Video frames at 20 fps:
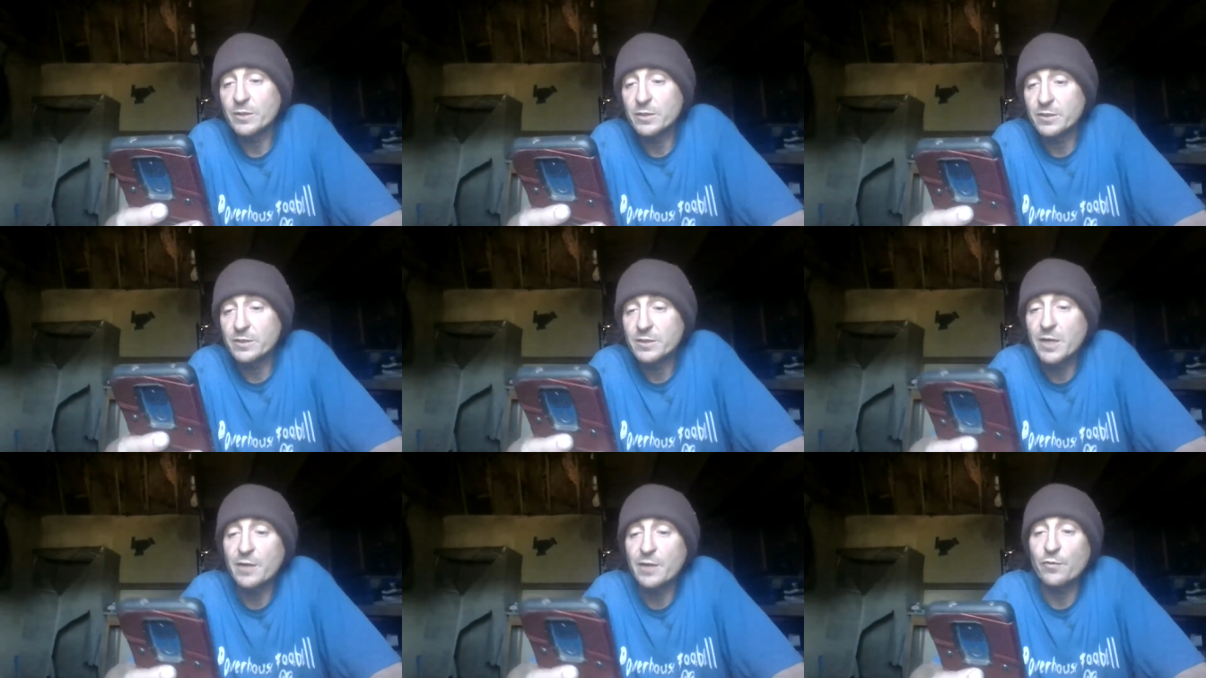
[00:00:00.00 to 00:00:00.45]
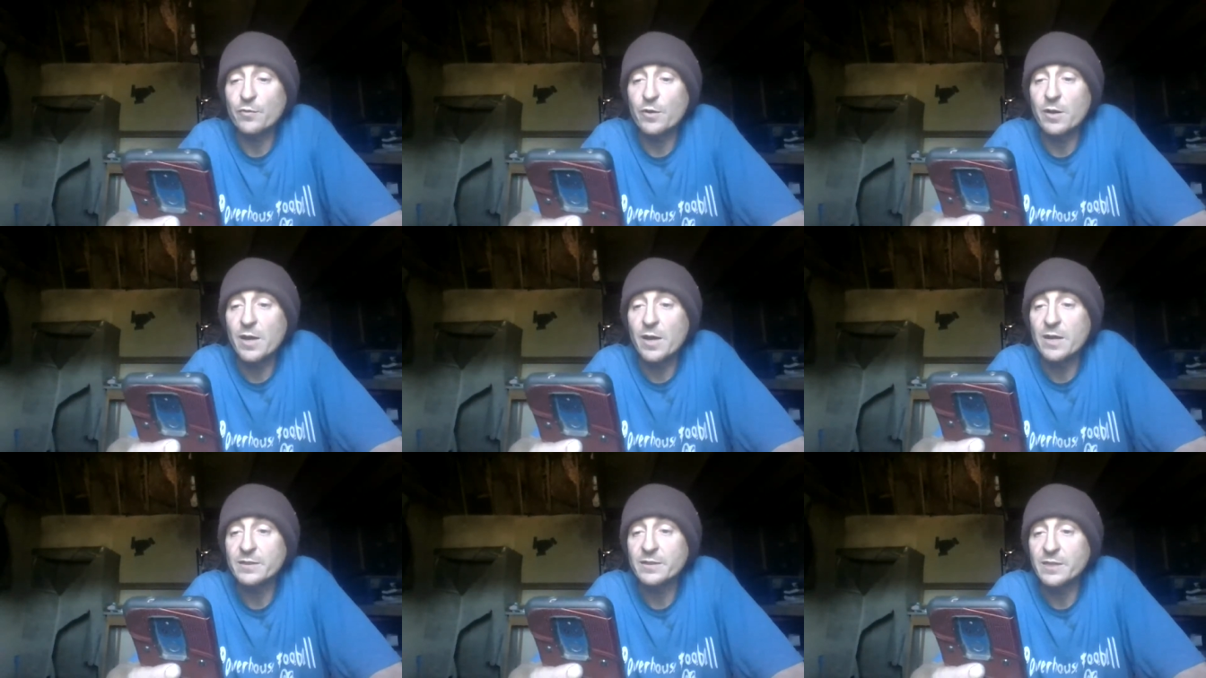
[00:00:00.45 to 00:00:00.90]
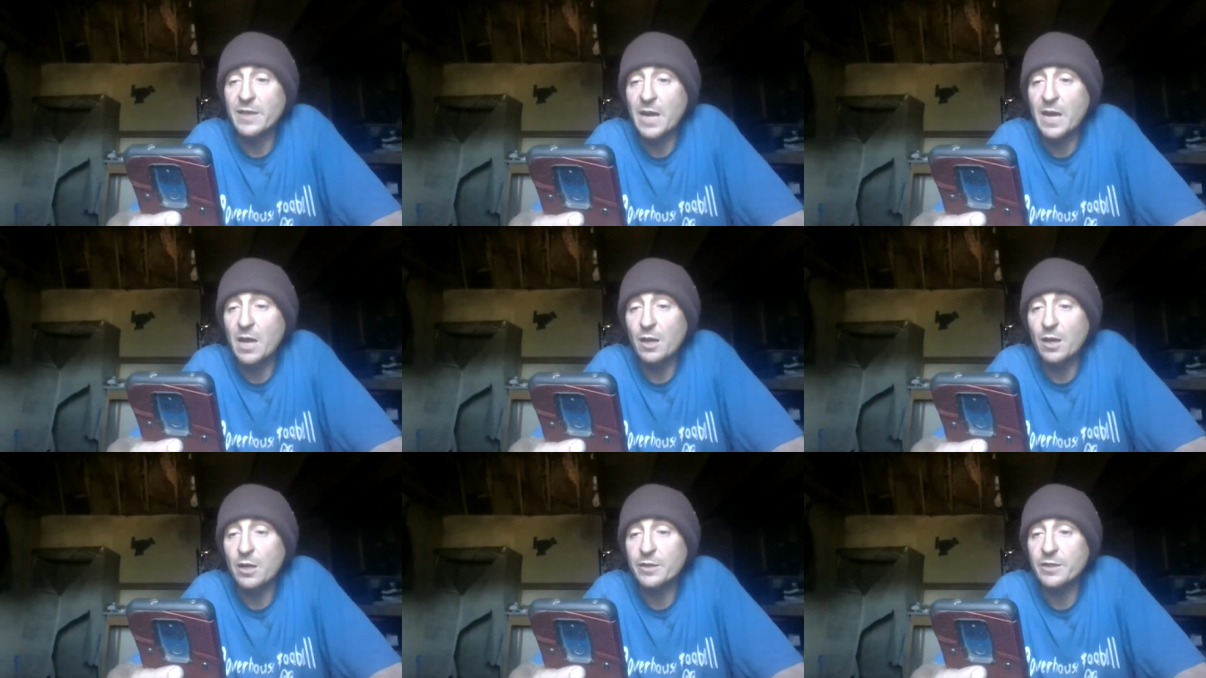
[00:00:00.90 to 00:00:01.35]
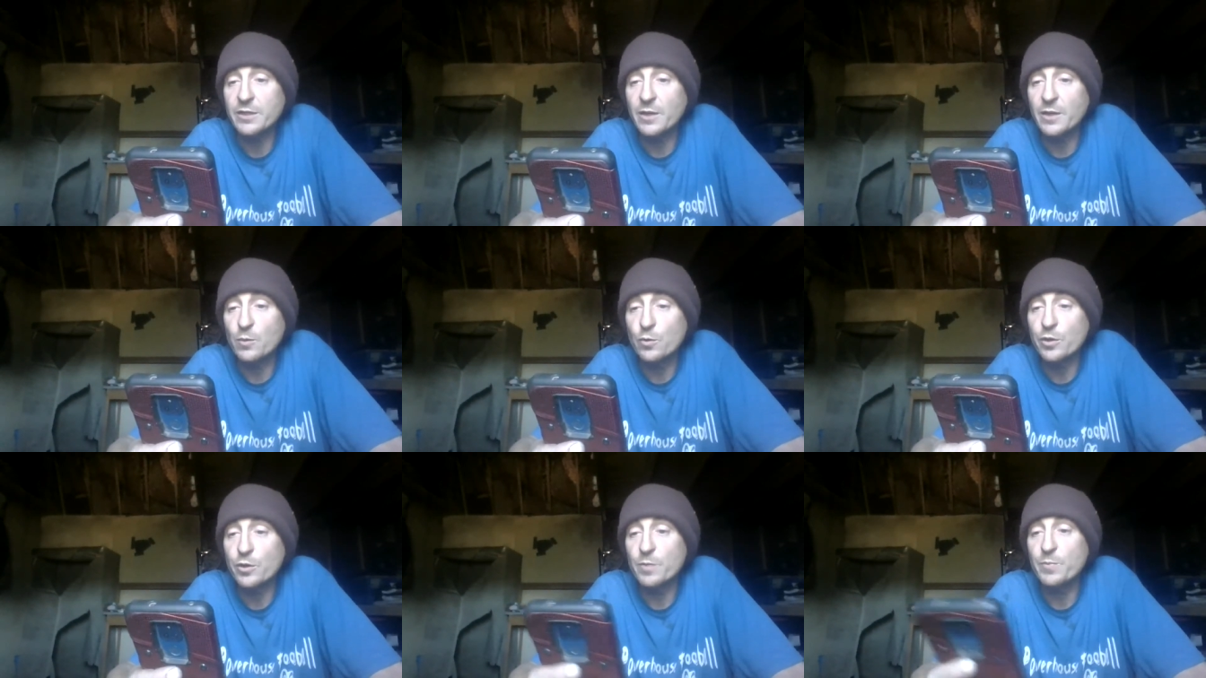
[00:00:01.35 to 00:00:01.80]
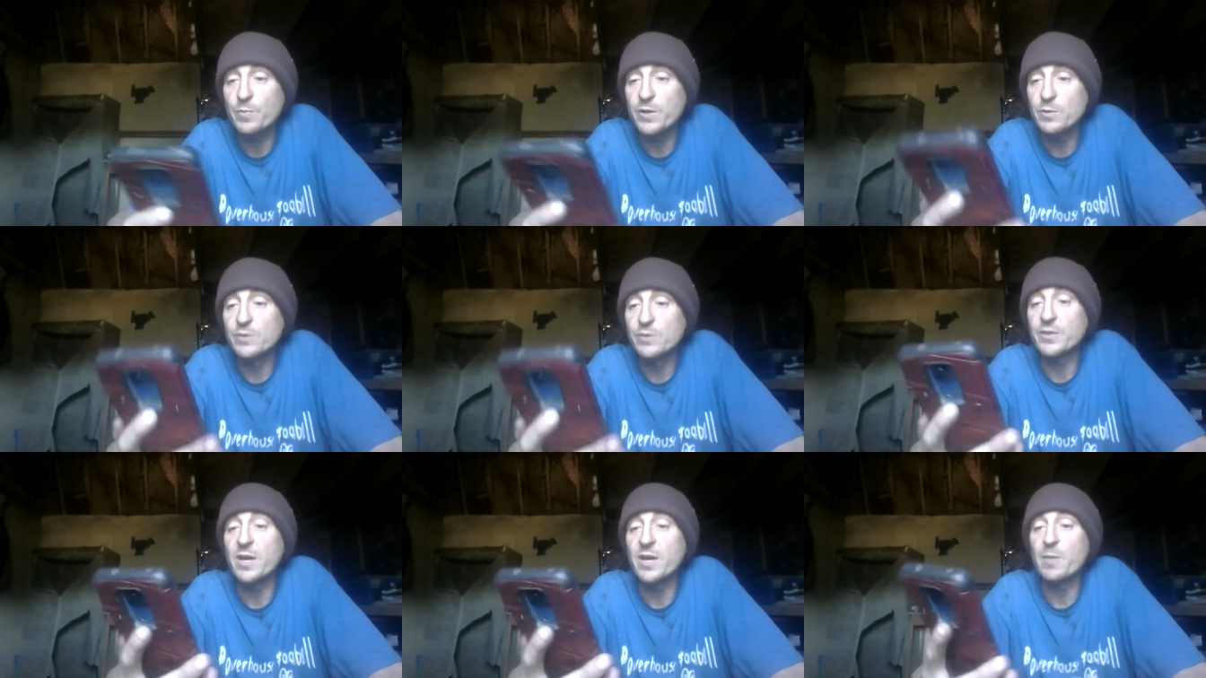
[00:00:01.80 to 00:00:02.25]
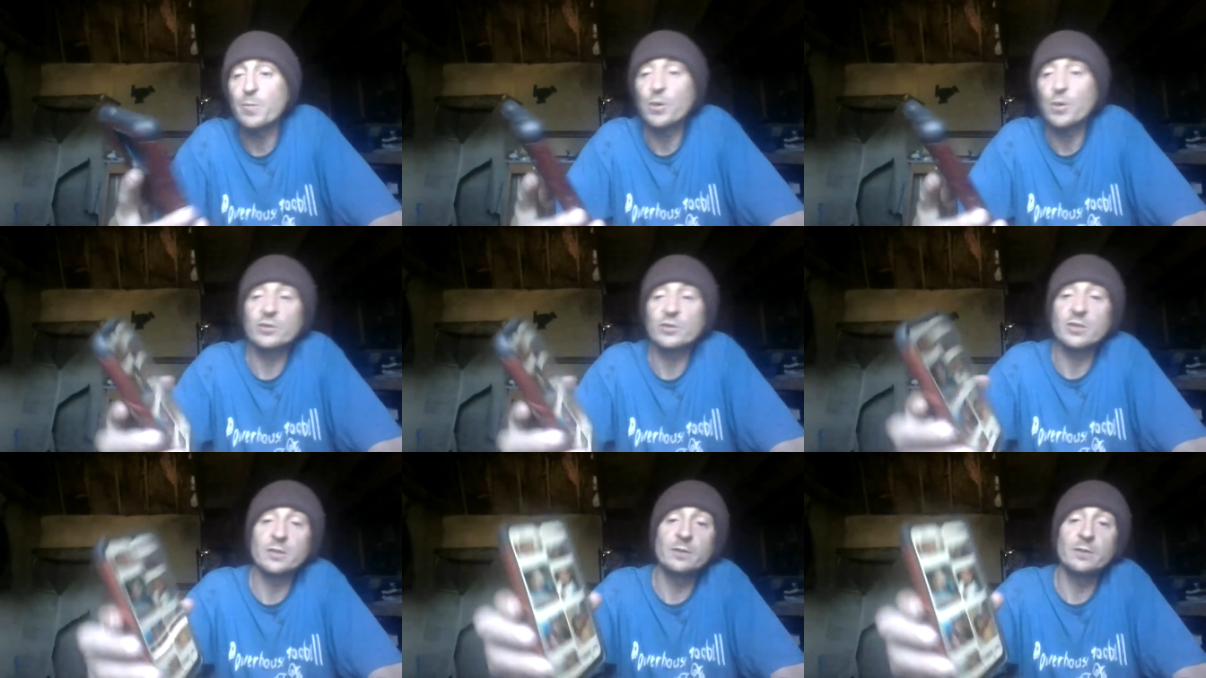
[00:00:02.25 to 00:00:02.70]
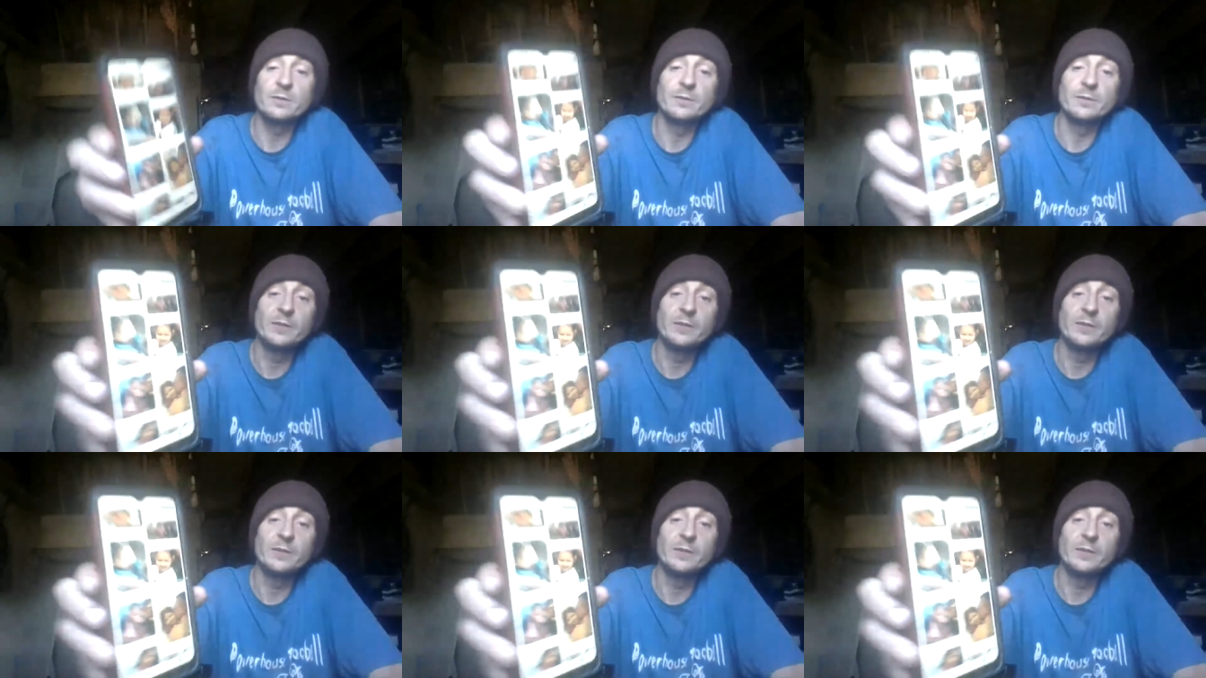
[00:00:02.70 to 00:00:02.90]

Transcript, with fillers: instead of realizing how lucky they were to be with that person.